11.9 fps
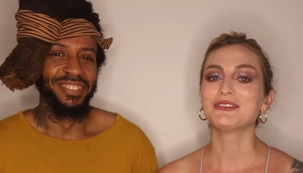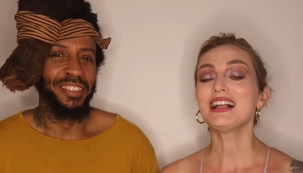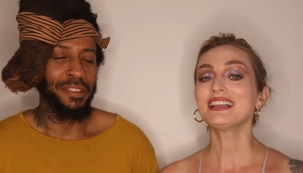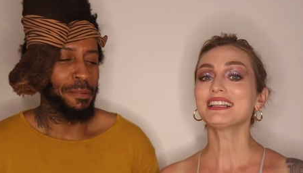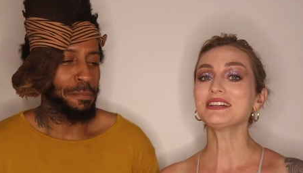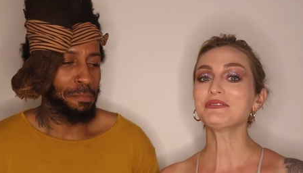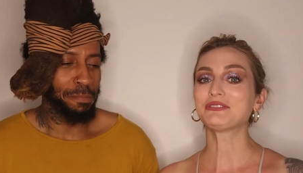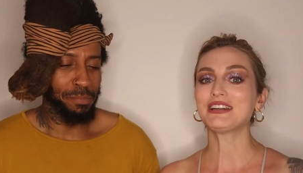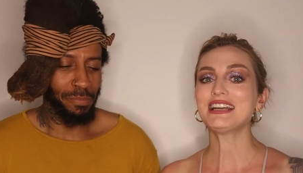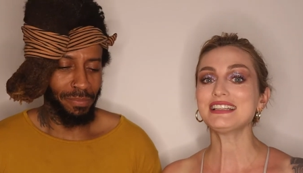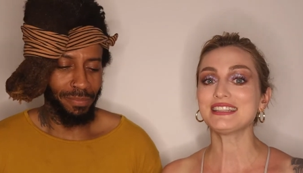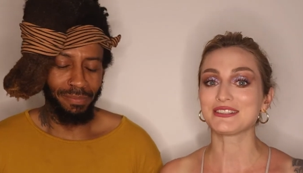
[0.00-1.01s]
Speaker 1: Welcome,
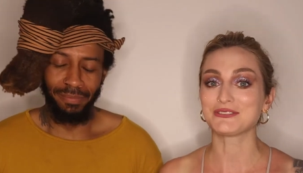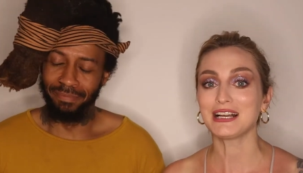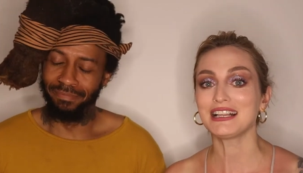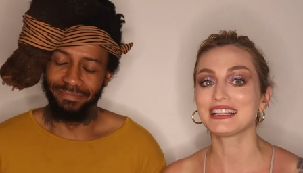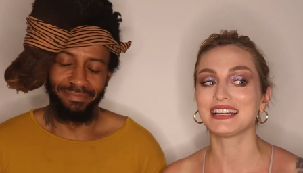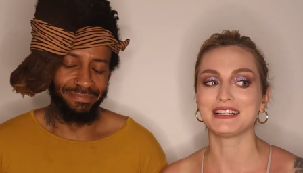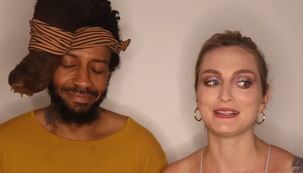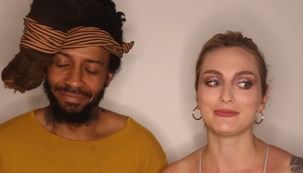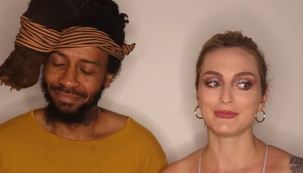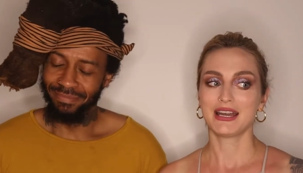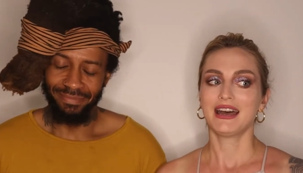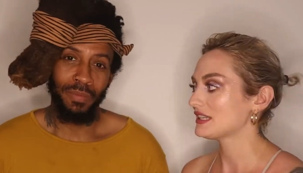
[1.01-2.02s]
friends.
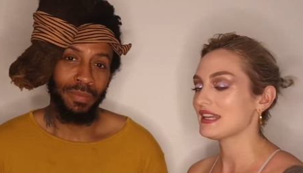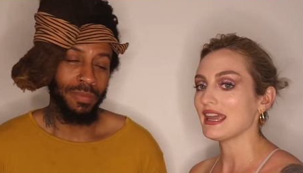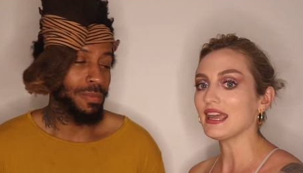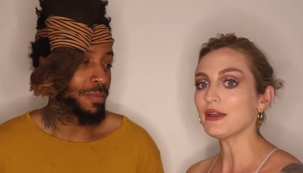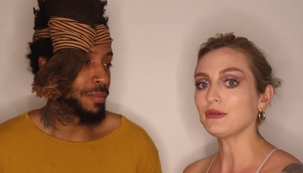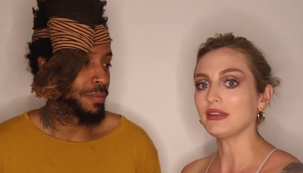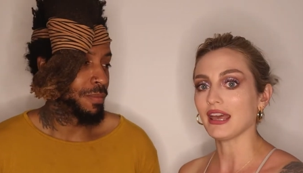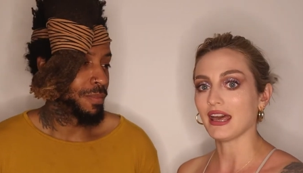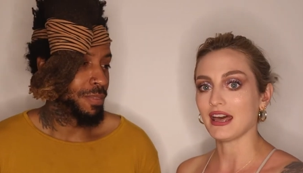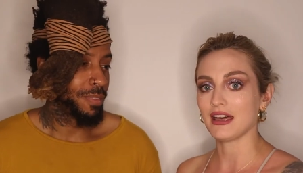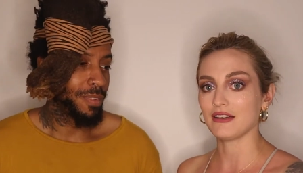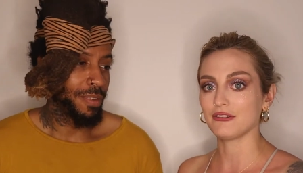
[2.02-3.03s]
Welcome. Today we
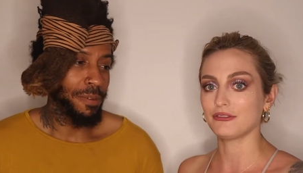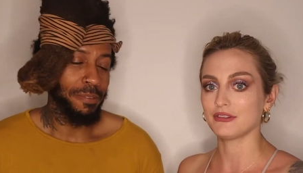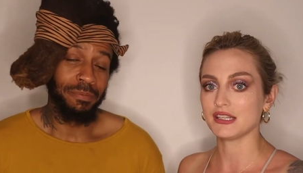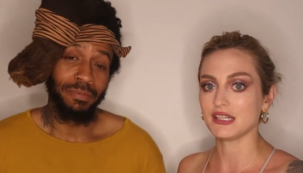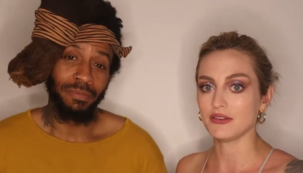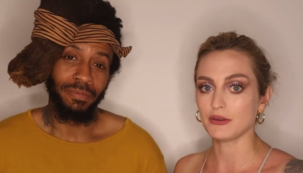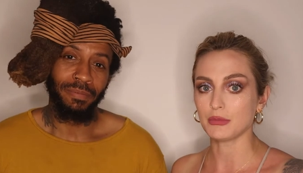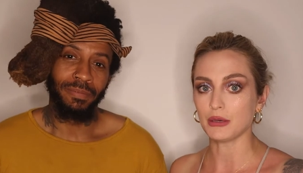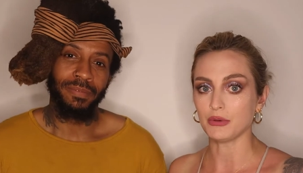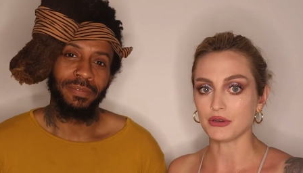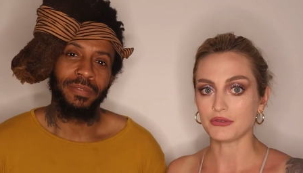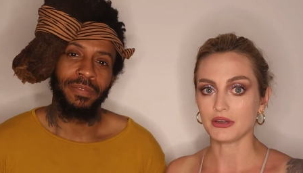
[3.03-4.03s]
have Steven,
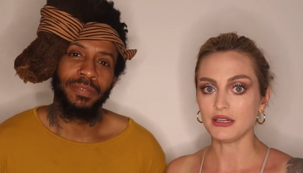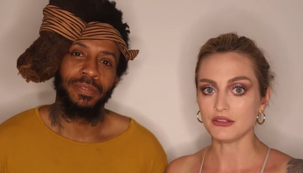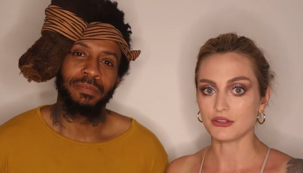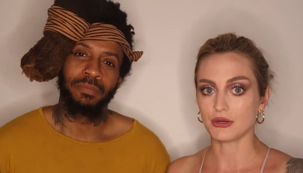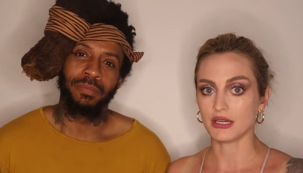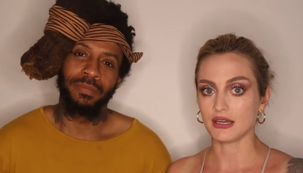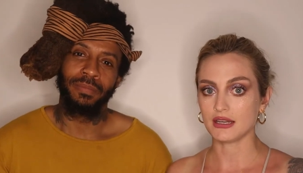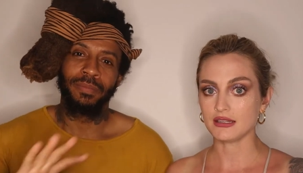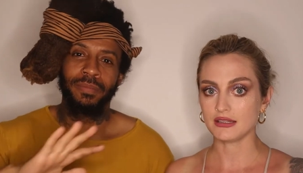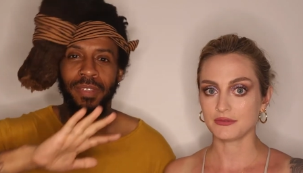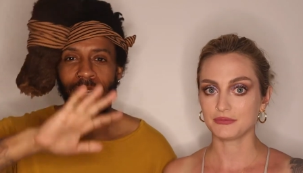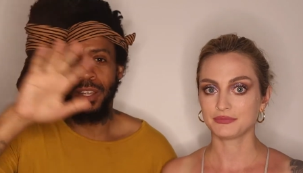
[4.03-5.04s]
my boyfriend, joining
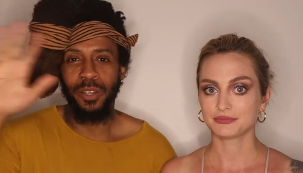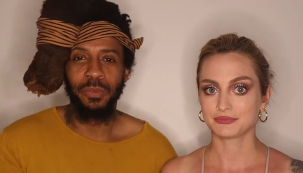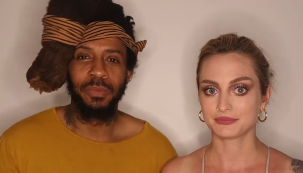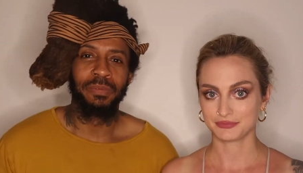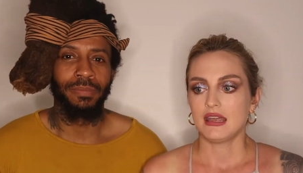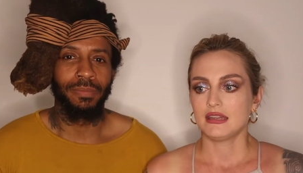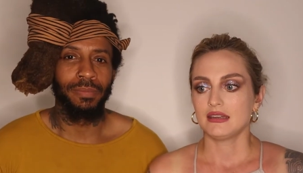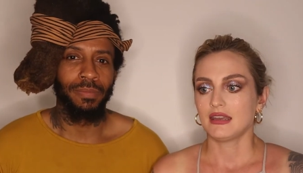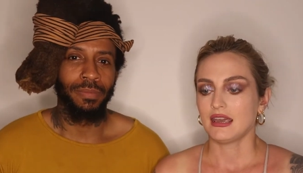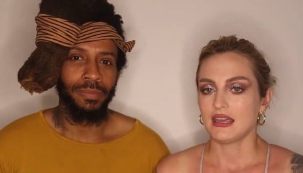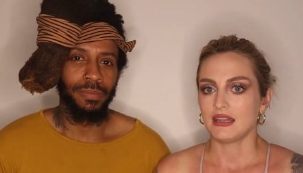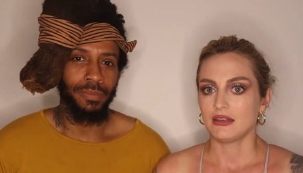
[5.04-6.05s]
us. Hello. And
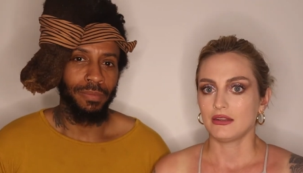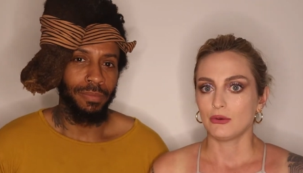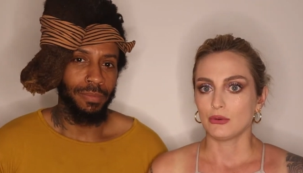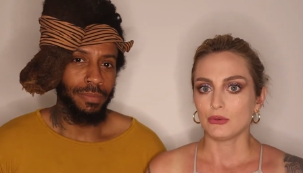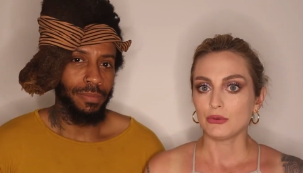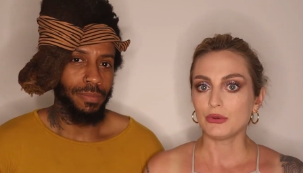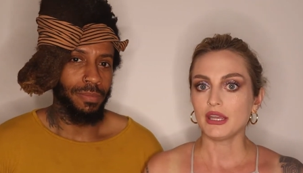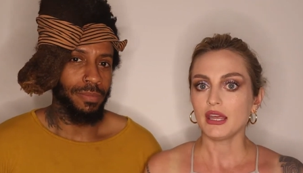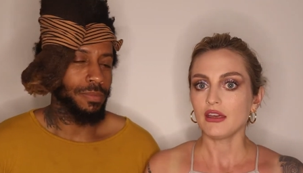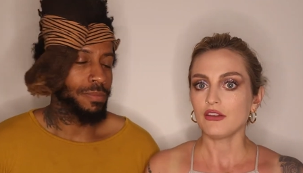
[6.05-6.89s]
and we